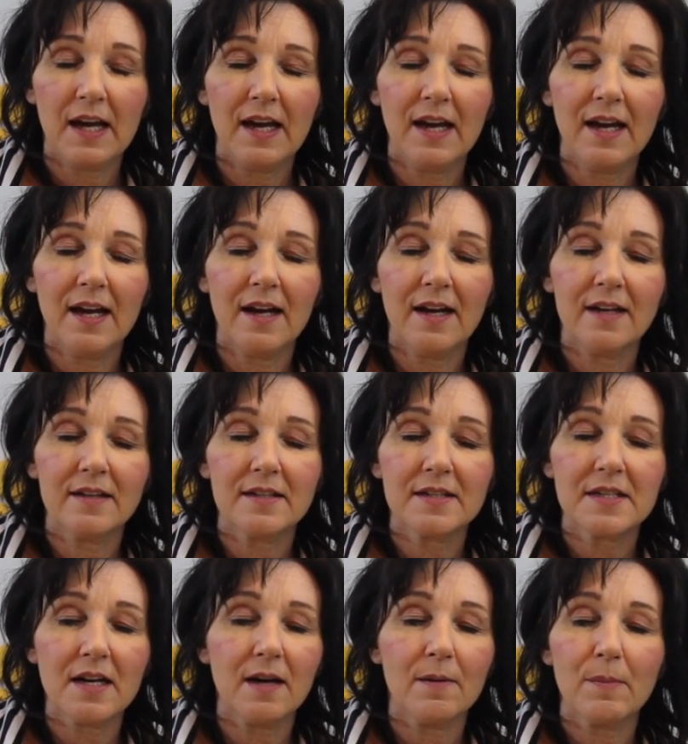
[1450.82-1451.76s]

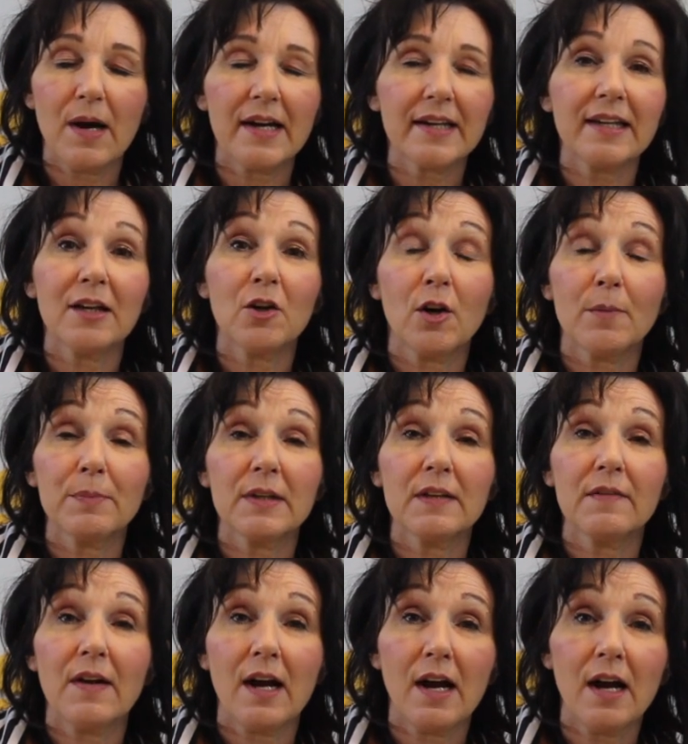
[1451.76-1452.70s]
and I cannot
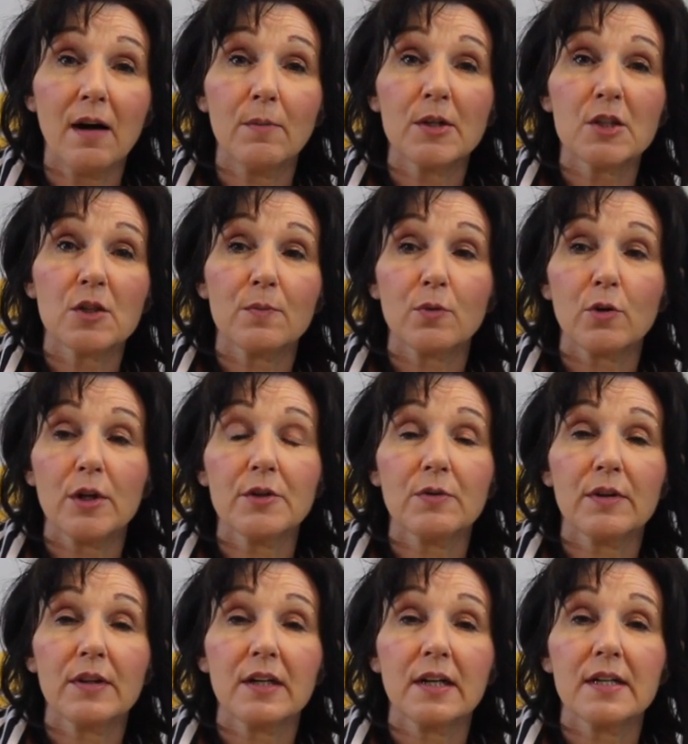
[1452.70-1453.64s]
believe how much
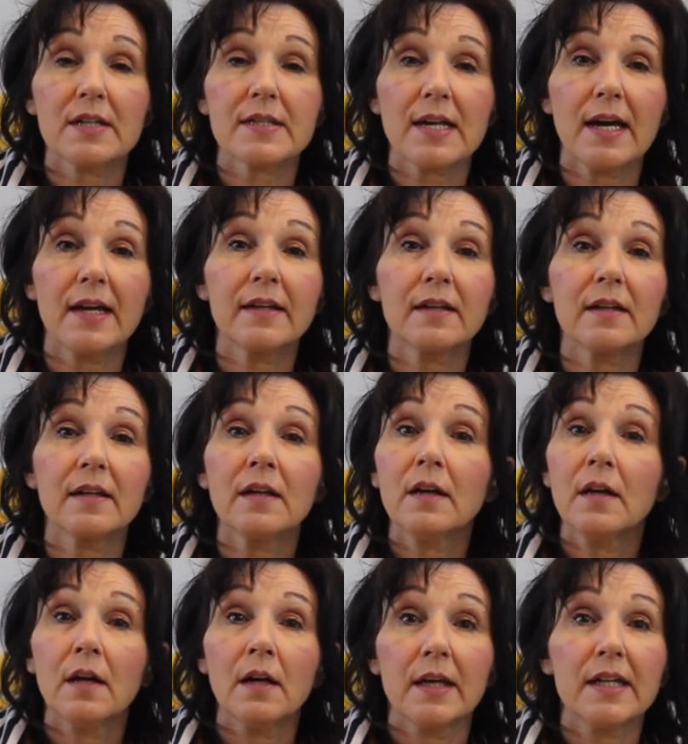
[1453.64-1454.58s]
embroidery there is. And
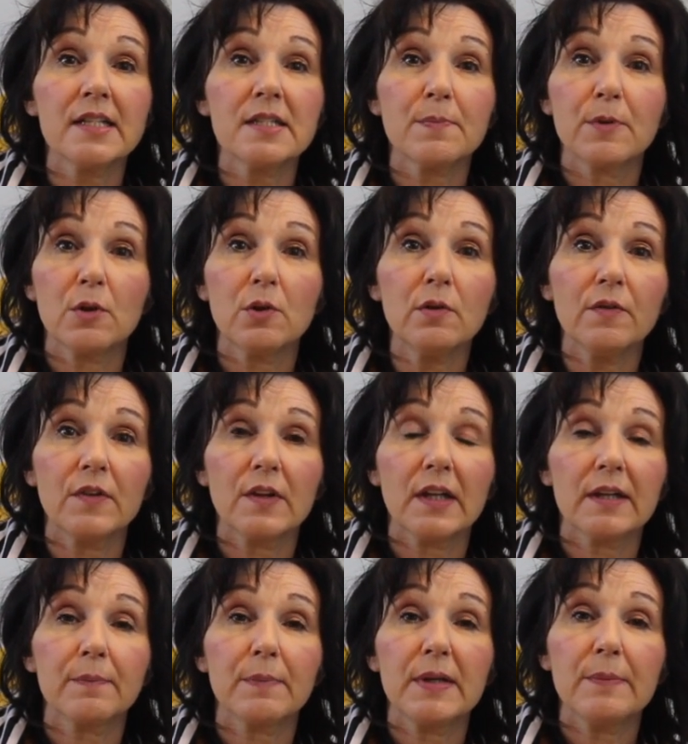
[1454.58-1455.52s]
it's beautiful.
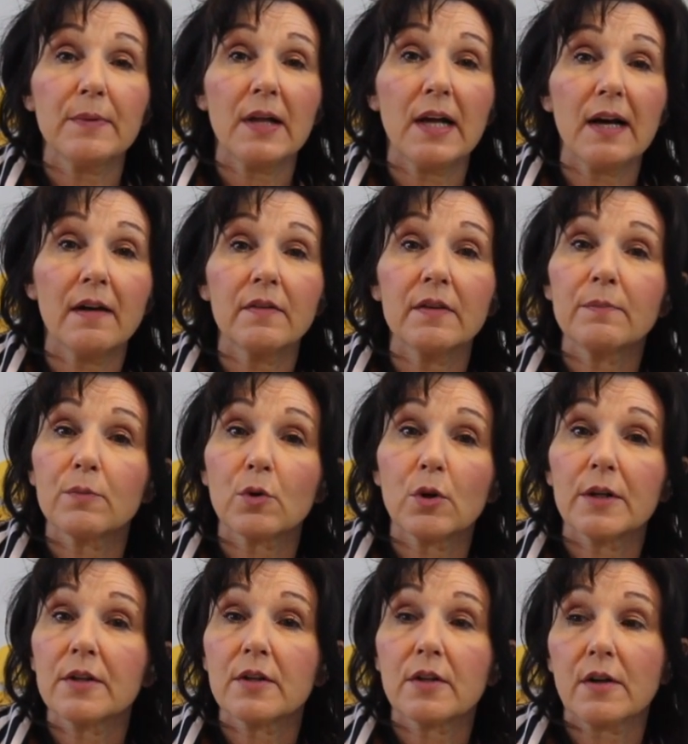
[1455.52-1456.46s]
Like, people have
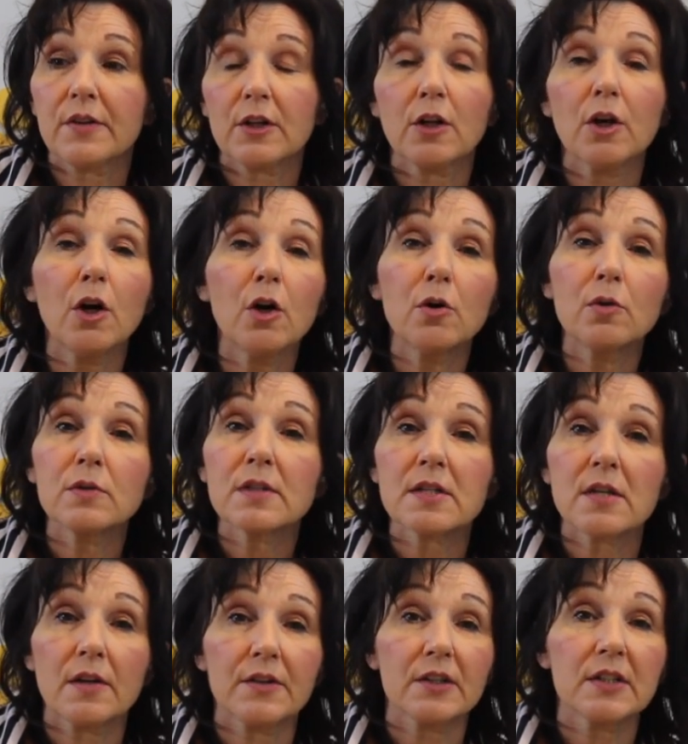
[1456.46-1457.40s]
embroidered on their
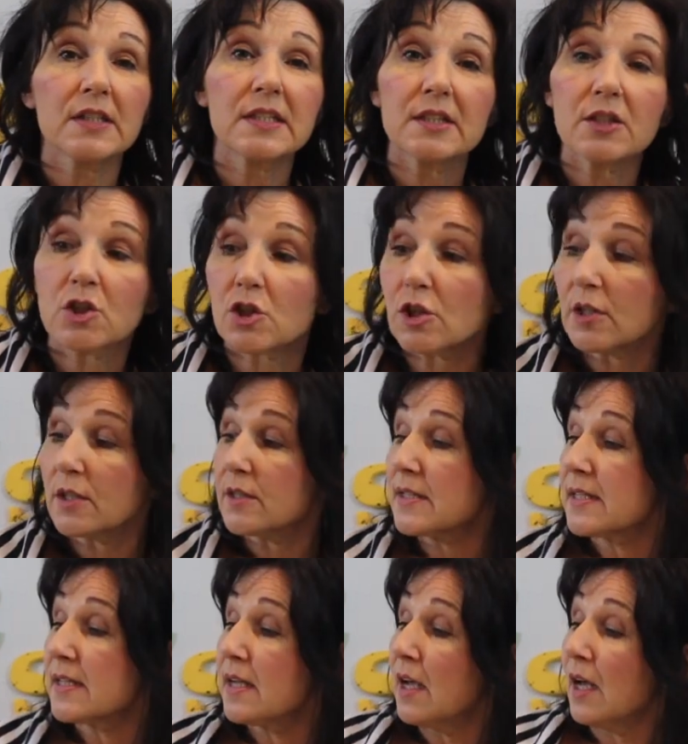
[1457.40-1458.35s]
coats, on their
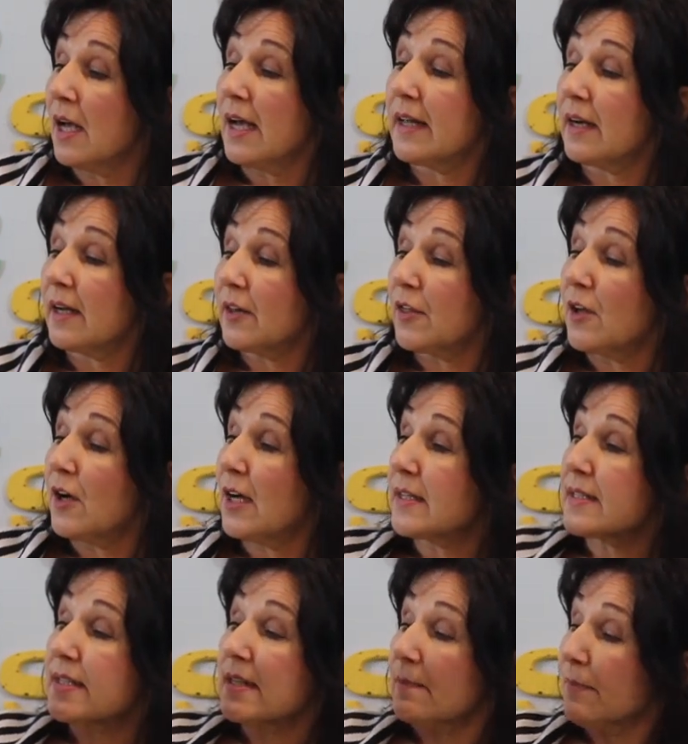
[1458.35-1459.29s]
shirts, and I
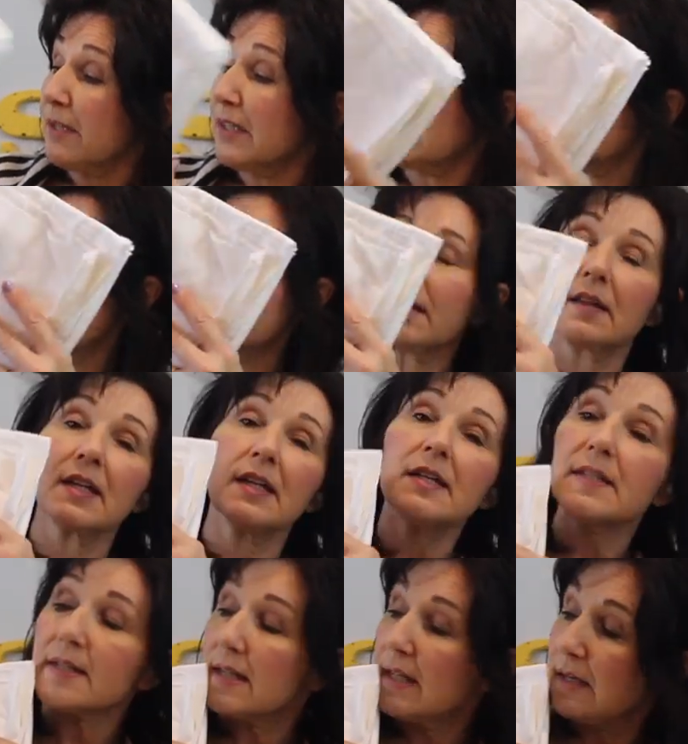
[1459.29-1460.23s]
thought something like
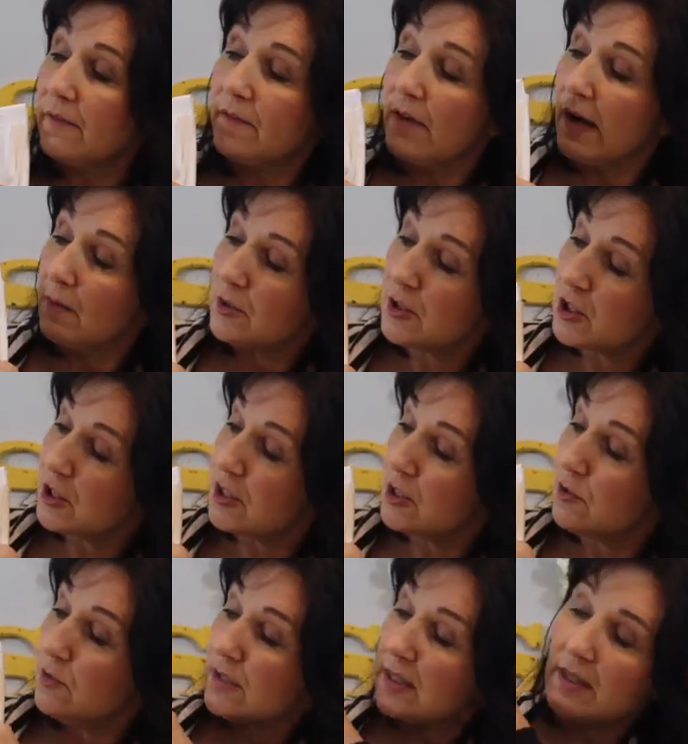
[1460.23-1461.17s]
this, and if I would
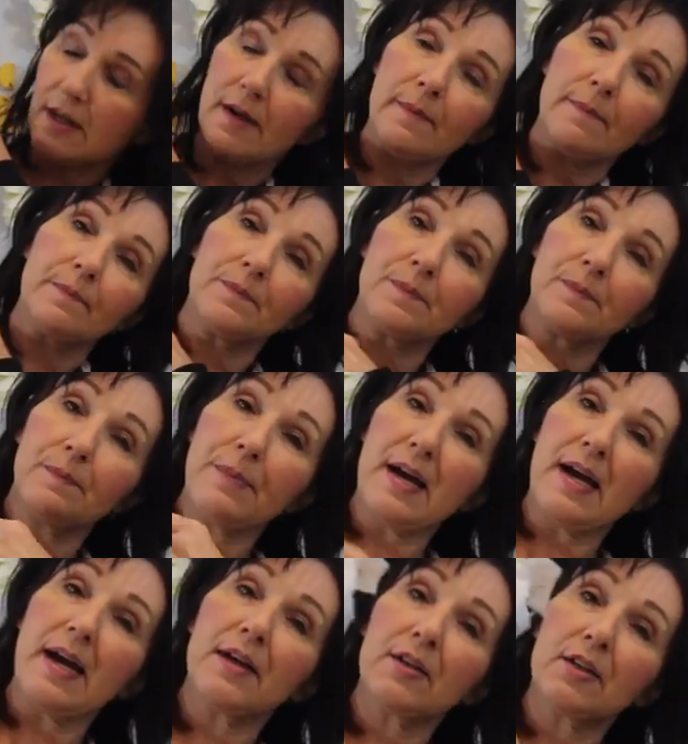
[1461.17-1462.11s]
just use a
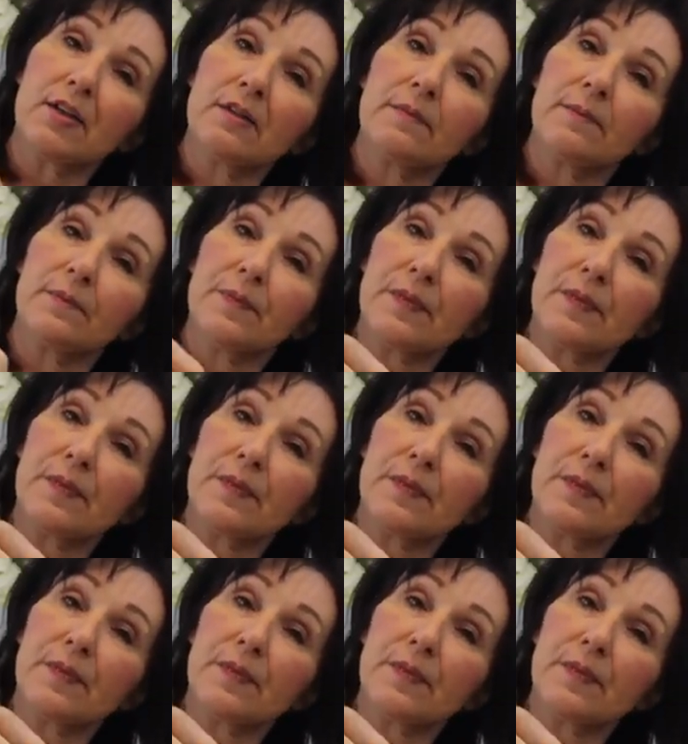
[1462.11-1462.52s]
pattern,